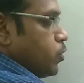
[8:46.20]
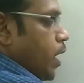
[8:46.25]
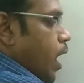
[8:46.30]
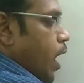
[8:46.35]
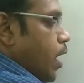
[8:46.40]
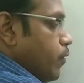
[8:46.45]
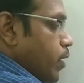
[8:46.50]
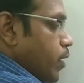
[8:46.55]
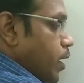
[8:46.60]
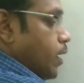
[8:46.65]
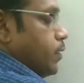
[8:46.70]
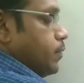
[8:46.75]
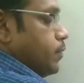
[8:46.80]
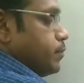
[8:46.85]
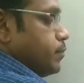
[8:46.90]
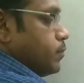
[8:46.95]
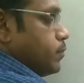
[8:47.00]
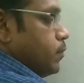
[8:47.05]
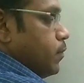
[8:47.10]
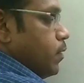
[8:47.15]
have a
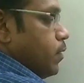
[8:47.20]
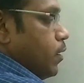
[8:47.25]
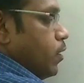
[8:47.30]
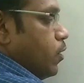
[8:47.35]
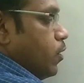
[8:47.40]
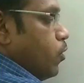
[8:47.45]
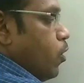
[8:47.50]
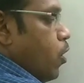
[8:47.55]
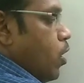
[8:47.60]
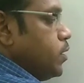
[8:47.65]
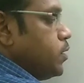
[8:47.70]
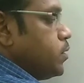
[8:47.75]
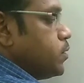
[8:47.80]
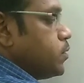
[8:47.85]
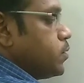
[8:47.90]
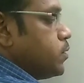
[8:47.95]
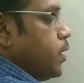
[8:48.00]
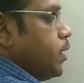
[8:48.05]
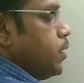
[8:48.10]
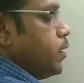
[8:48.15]

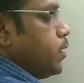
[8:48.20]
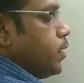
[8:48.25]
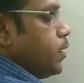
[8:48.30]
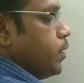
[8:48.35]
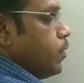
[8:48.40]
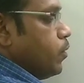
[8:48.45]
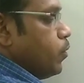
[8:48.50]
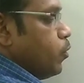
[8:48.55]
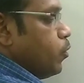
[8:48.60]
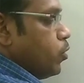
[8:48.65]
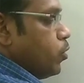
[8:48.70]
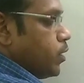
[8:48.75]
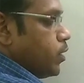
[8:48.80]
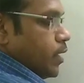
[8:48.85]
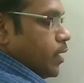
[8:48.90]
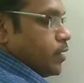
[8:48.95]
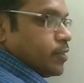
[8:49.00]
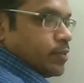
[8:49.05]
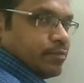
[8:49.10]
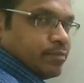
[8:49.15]
constant
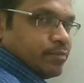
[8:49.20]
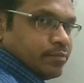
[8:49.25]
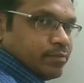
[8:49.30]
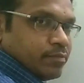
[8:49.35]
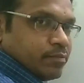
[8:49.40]
voltage,